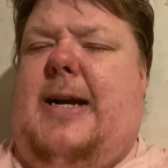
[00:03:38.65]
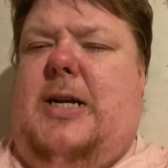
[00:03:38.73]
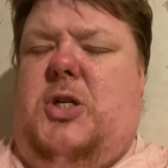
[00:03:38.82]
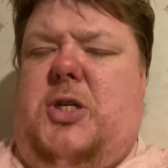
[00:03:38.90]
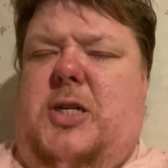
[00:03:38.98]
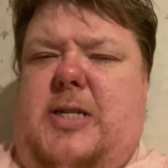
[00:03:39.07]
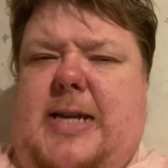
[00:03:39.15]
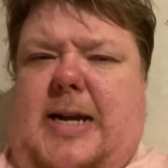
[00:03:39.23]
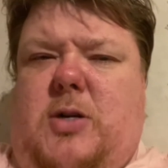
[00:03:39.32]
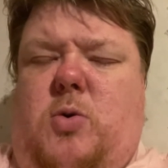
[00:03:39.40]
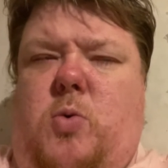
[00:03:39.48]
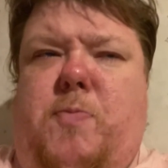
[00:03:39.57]
actually
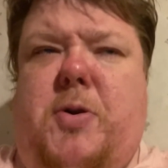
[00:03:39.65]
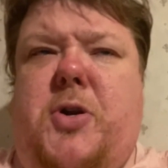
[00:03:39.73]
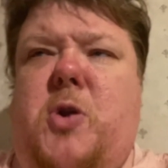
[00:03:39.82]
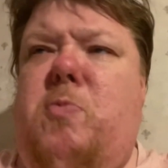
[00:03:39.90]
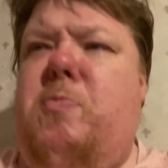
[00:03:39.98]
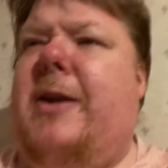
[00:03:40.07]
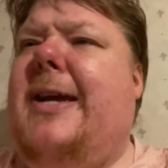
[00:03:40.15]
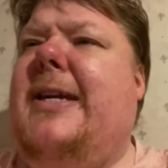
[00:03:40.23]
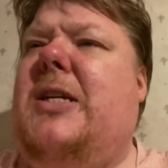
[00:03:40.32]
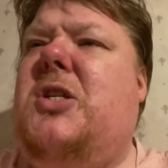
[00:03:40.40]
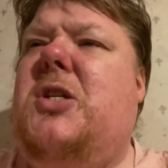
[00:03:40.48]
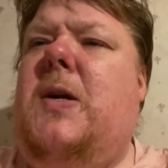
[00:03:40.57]
tackle in my new
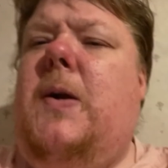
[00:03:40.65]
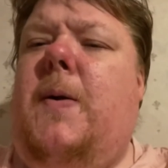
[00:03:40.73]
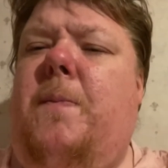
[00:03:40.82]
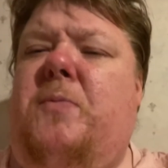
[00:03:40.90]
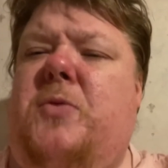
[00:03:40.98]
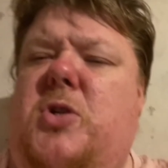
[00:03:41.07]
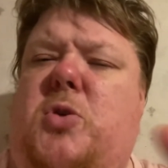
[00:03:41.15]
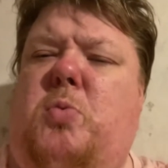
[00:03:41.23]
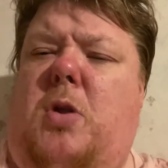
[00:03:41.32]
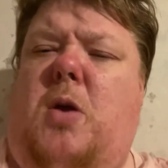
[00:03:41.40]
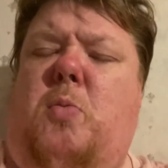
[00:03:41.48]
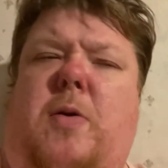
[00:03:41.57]
place, just
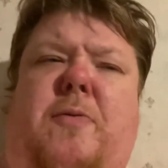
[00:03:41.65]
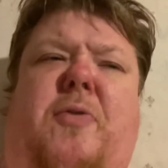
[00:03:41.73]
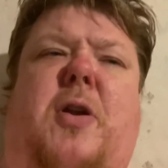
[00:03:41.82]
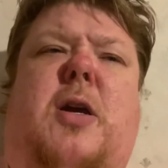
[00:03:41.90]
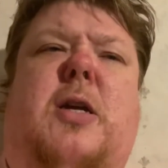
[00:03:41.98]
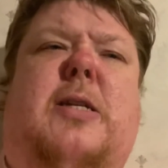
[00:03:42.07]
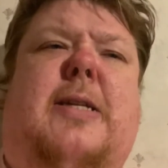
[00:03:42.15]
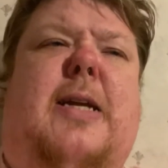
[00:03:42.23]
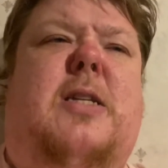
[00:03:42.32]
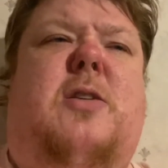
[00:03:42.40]
one flight of stairs.